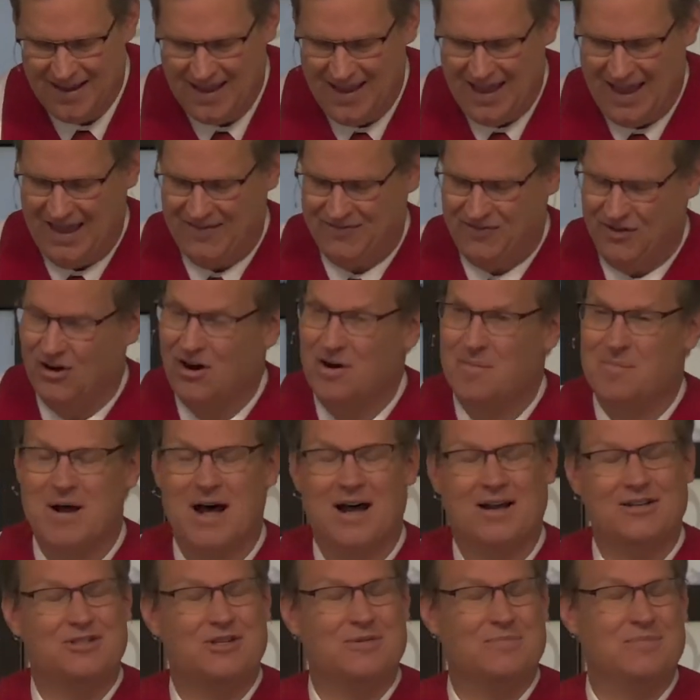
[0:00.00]
And they're
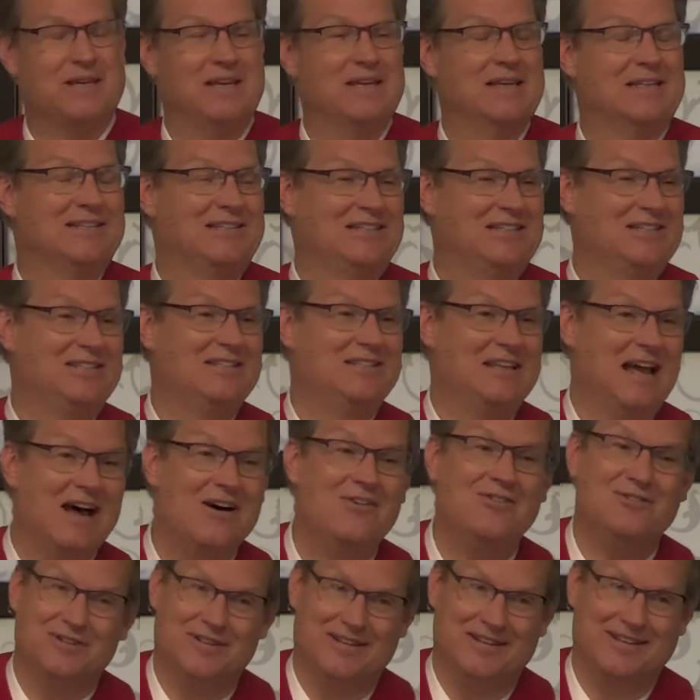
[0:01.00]
about to be
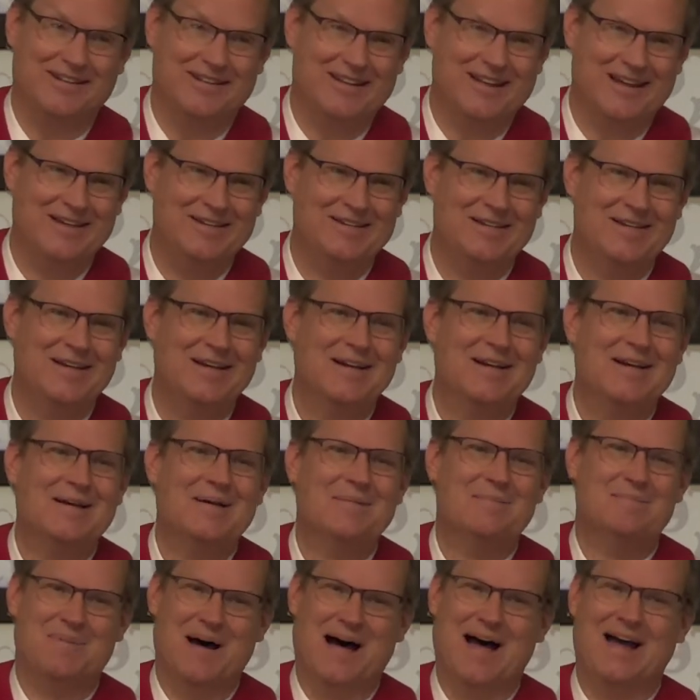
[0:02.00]
astounded
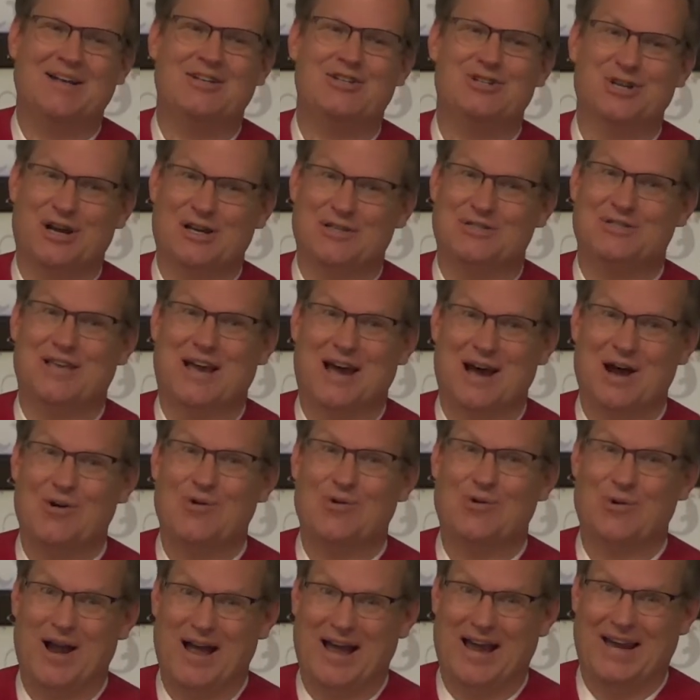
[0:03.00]
by just how
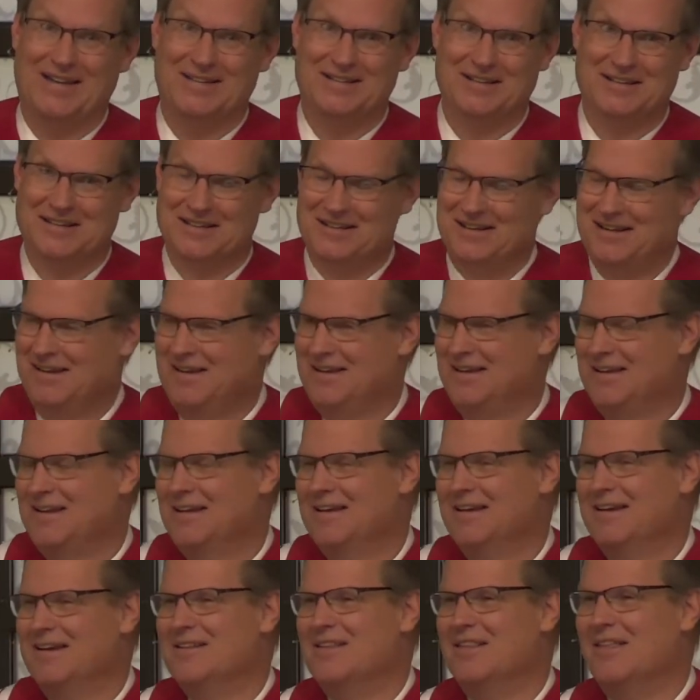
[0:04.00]
right
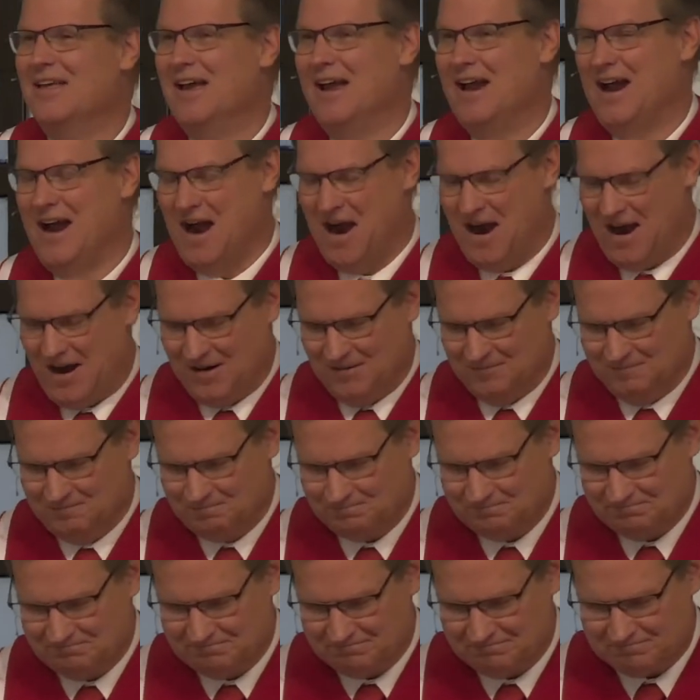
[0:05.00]
they are.
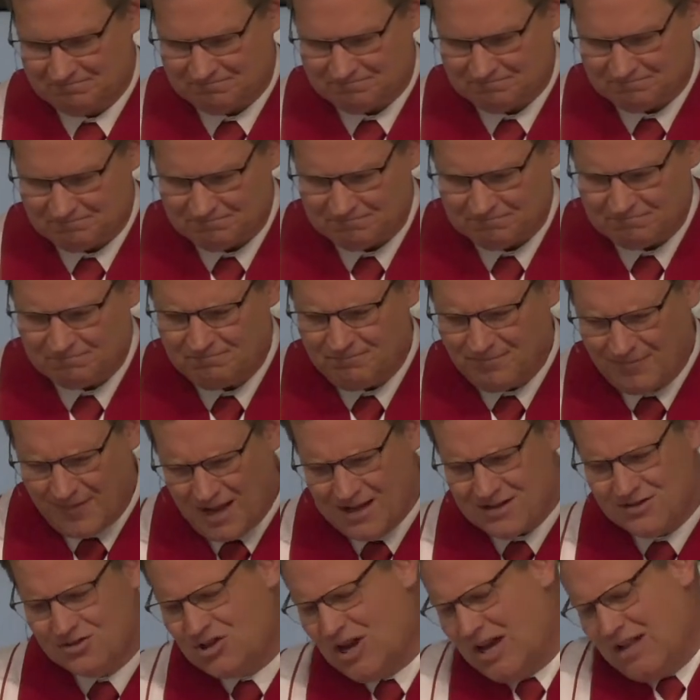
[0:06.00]

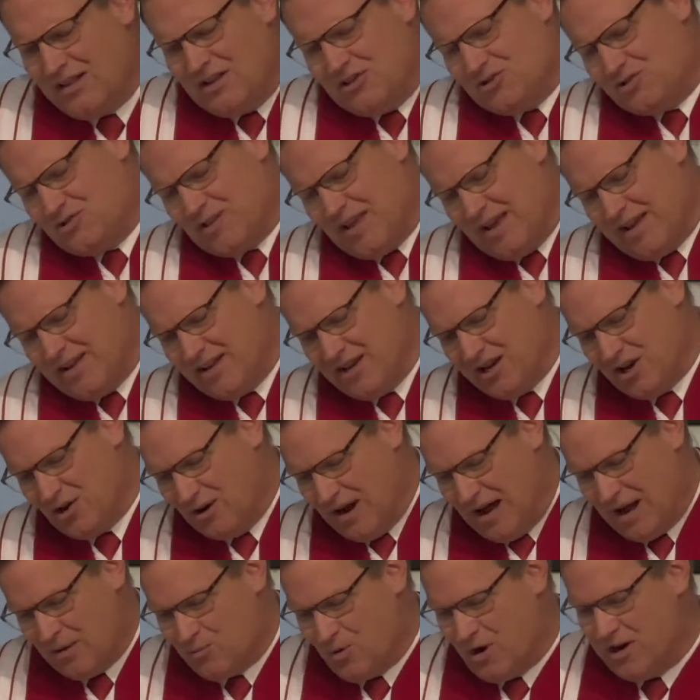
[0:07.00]
Tell us then, they go
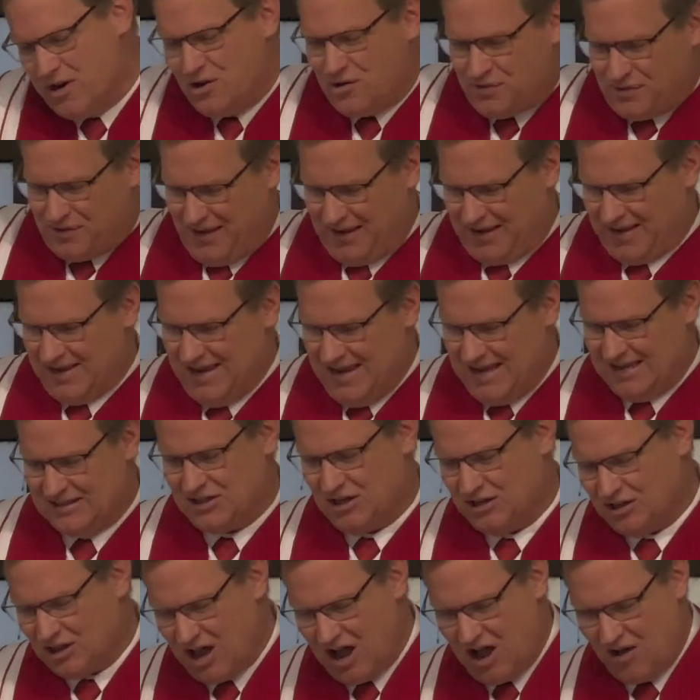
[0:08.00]
on, what do you think? Is
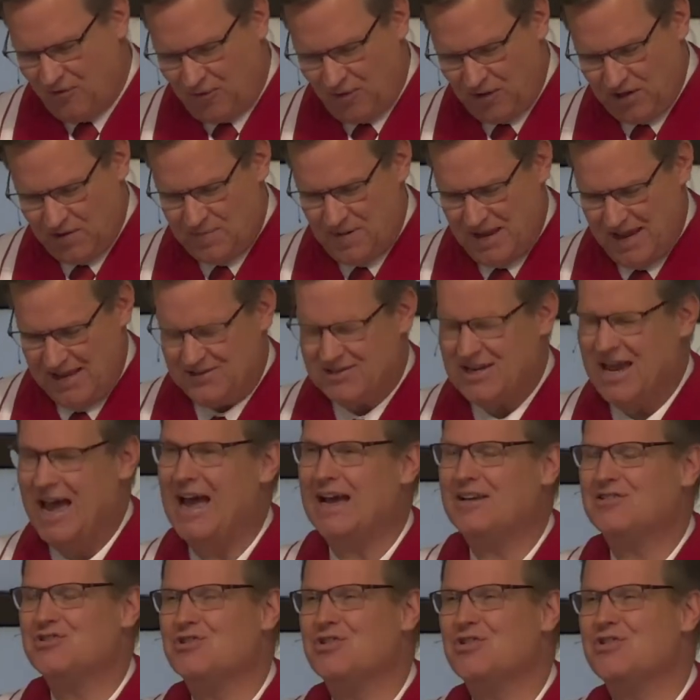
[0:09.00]
it lawful to pay
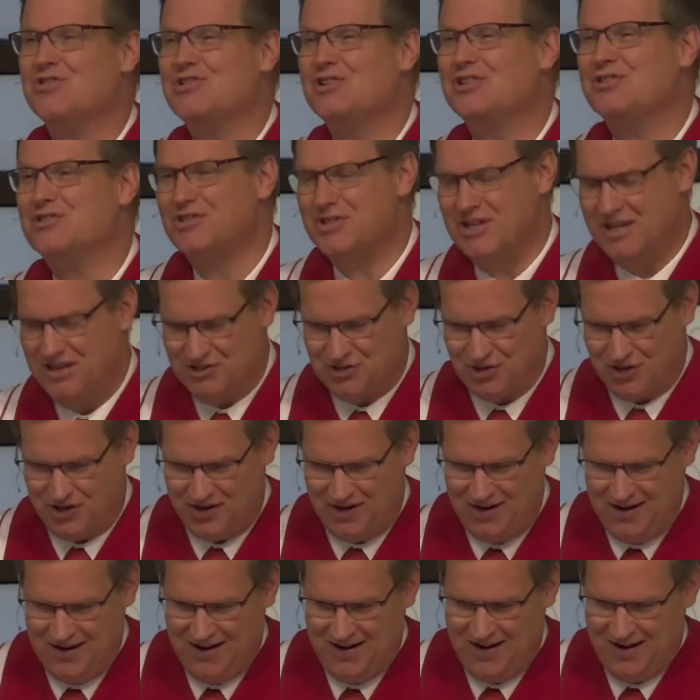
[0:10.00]
taxes to
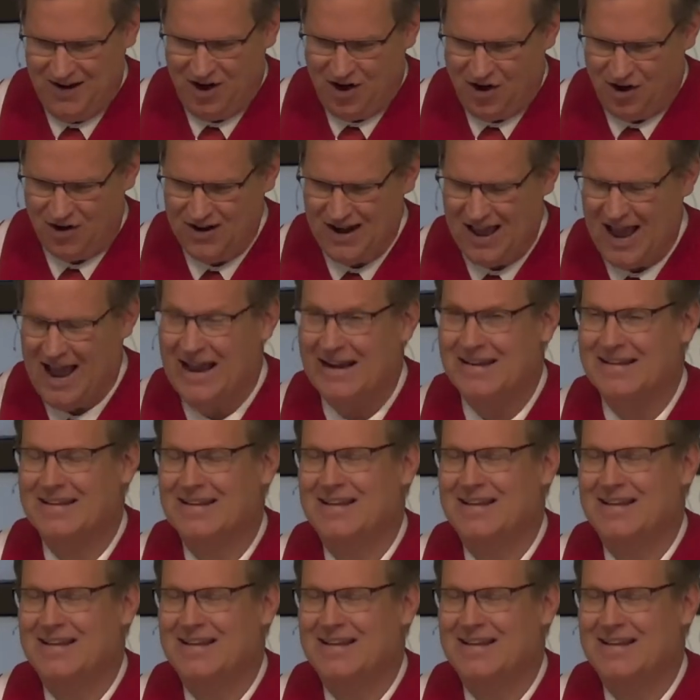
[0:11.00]
Caesar or not?